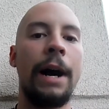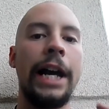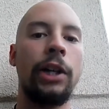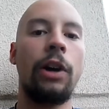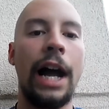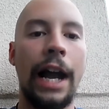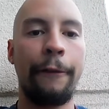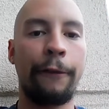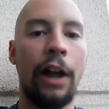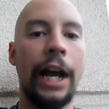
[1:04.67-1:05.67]
Mile
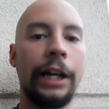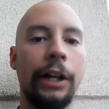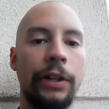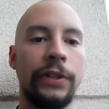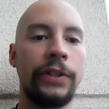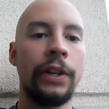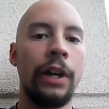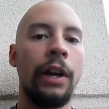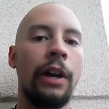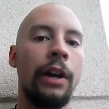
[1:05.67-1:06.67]
High Flyers,
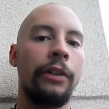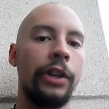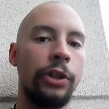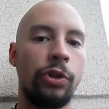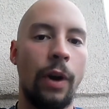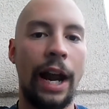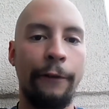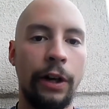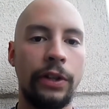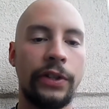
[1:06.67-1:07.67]
the
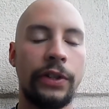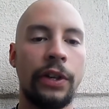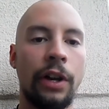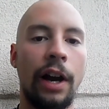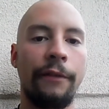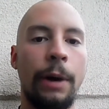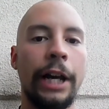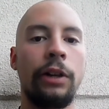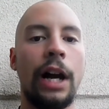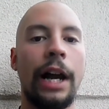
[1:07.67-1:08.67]
drivers of
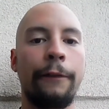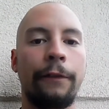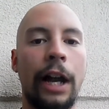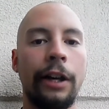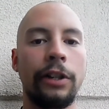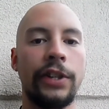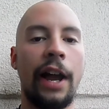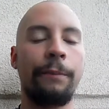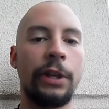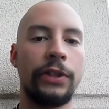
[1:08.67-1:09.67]
Mile High Flyers
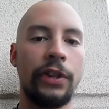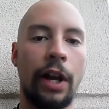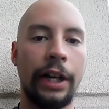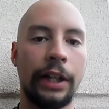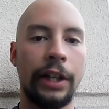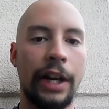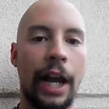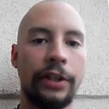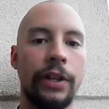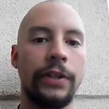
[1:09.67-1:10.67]
have Masonic
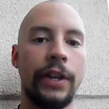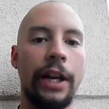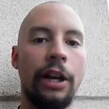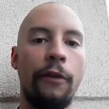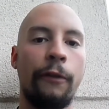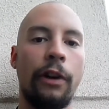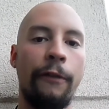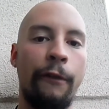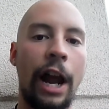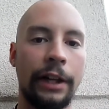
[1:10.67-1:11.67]
connections. I know for
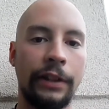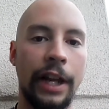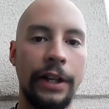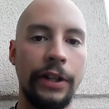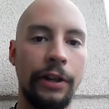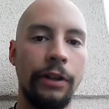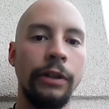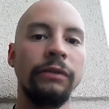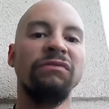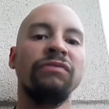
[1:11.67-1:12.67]
a fact they do.
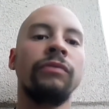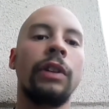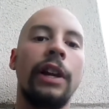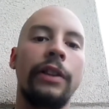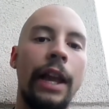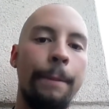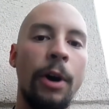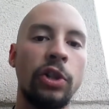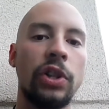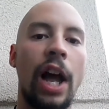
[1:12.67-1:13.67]
They
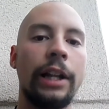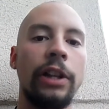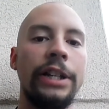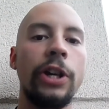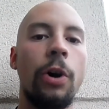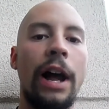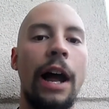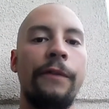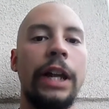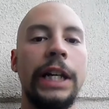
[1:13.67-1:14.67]
most likely don't
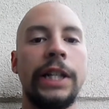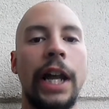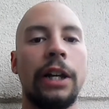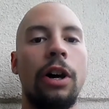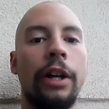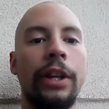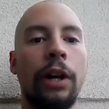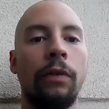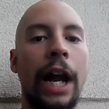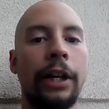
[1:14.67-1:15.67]
have anything on
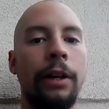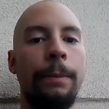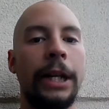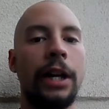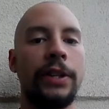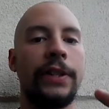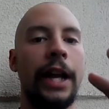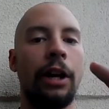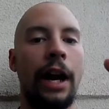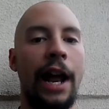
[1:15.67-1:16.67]
their record because
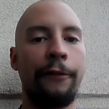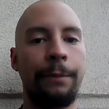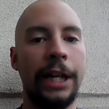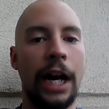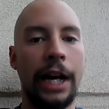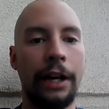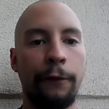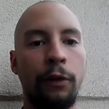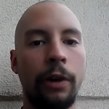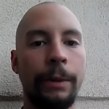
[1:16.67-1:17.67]
they are FBI
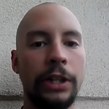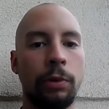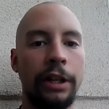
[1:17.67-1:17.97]
informants.